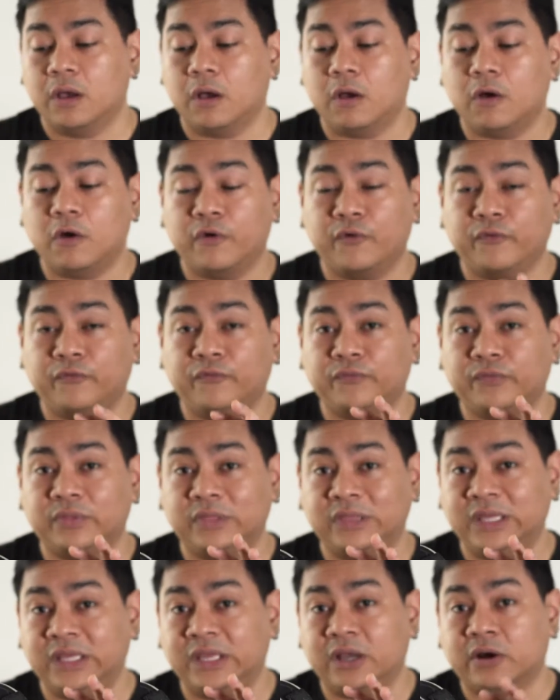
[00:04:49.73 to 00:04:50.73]

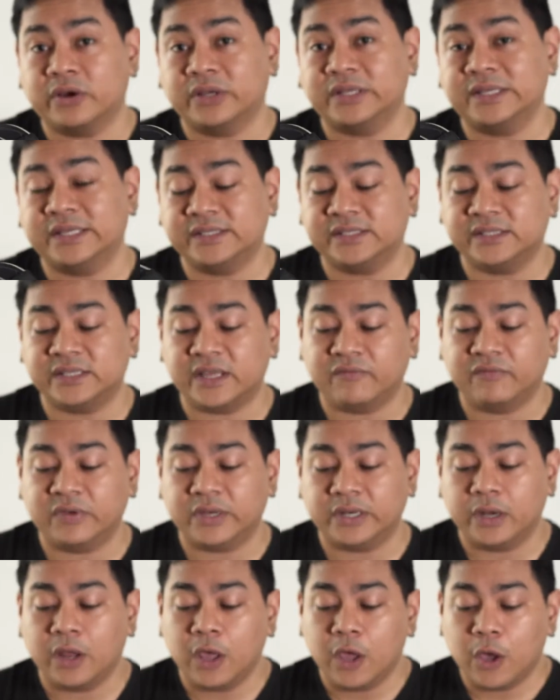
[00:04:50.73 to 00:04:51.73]
of the Arctis
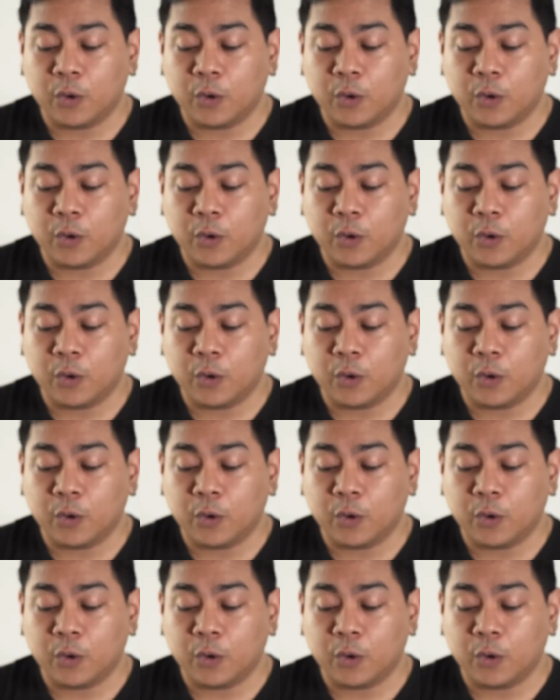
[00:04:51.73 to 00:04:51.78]
7,